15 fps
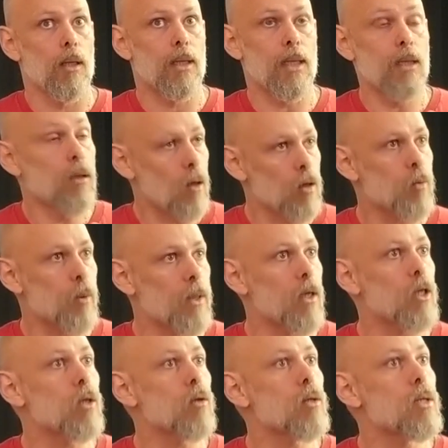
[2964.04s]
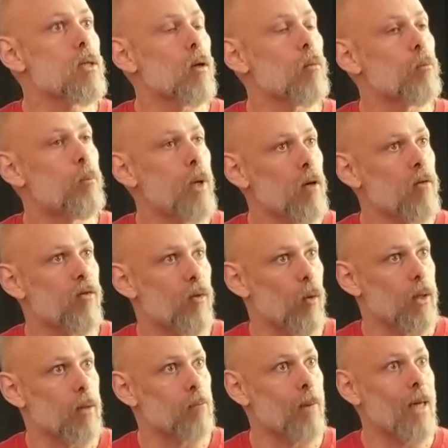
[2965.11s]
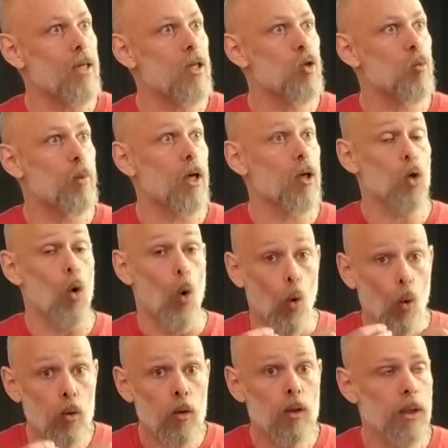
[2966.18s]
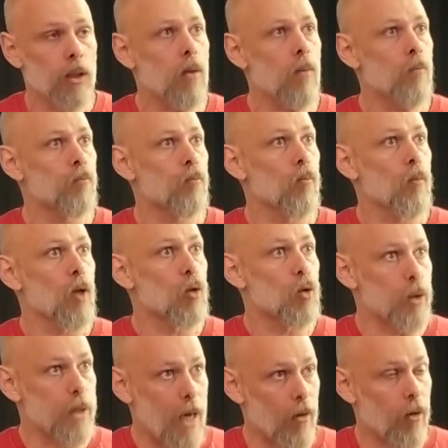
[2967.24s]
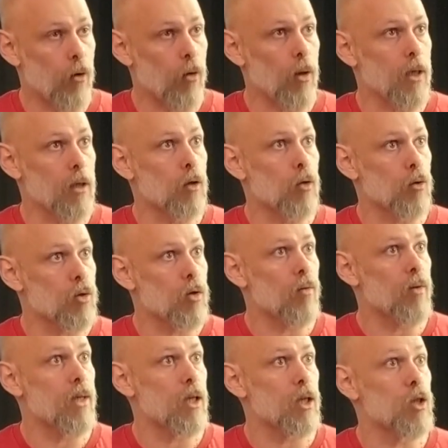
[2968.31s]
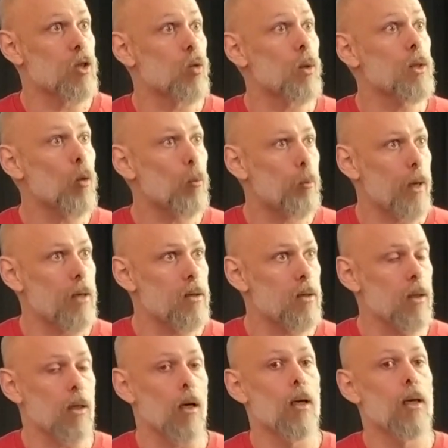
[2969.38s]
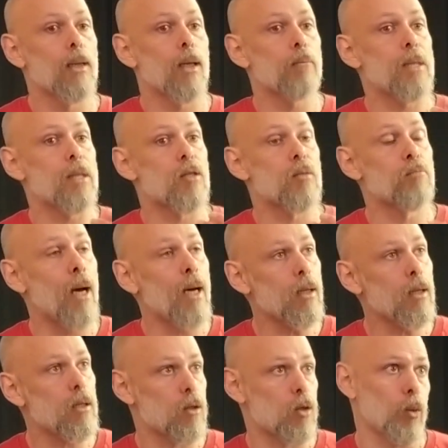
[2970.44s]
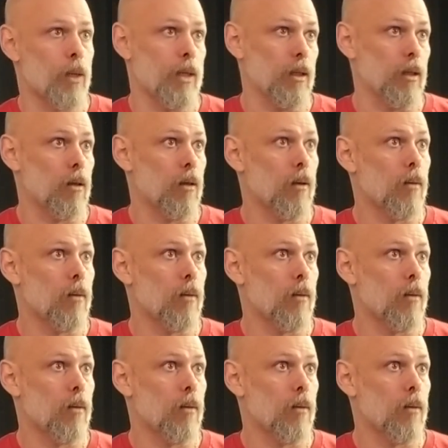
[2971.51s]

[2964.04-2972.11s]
cannot spend energy because he's not built for it. Mike is built only to gather and conserve energy. So when you're pacing, that means Mike is training.